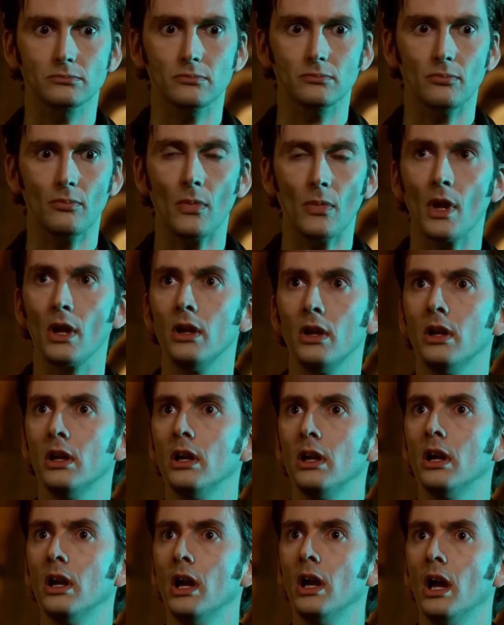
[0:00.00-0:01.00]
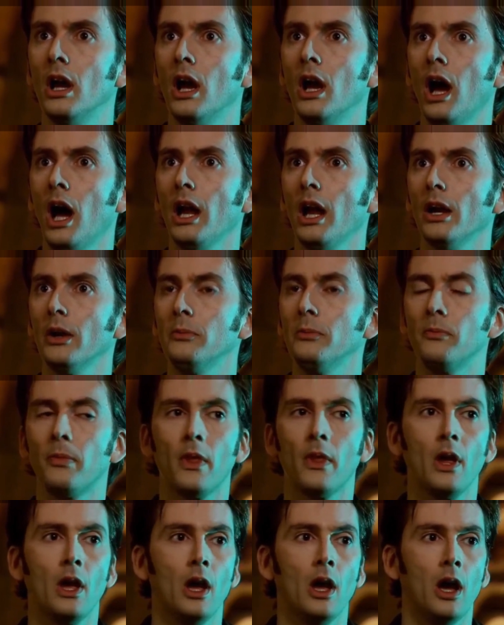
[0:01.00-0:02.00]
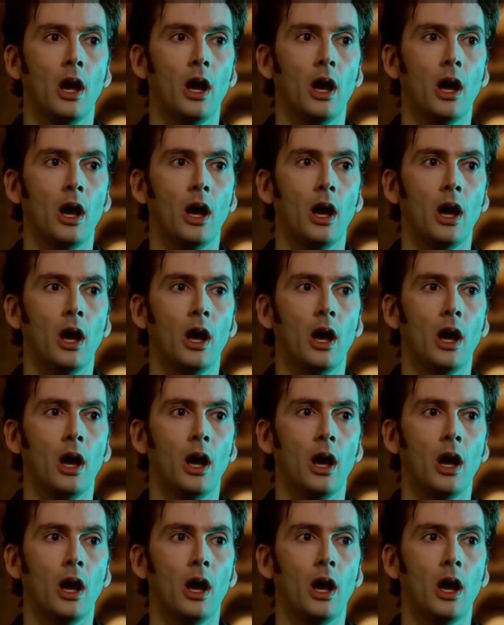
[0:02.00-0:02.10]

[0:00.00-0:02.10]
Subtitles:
to myself, hang on,